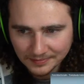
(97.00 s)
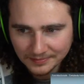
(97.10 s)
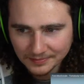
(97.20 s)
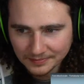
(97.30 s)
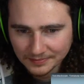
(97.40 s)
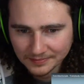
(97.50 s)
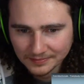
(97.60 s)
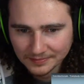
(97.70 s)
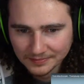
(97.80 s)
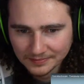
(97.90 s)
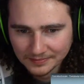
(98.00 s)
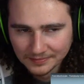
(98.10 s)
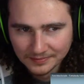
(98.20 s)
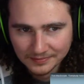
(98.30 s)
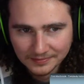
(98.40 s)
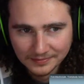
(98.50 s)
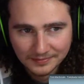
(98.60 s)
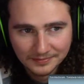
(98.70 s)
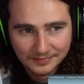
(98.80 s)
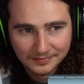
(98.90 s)

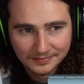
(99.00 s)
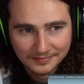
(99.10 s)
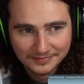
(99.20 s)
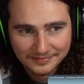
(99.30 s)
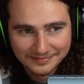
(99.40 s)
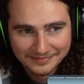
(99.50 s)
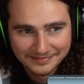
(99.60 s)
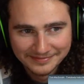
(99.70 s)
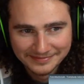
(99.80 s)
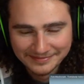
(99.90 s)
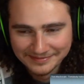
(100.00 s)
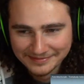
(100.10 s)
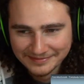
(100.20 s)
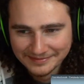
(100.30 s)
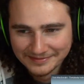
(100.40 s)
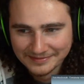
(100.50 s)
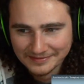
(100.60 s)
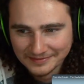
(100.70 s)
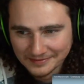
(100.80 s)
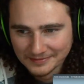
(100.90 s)

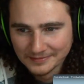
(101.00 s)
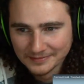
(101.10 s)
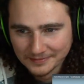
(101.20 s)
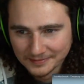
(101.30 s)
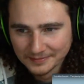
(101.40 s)
No words are spoken by the person on screen.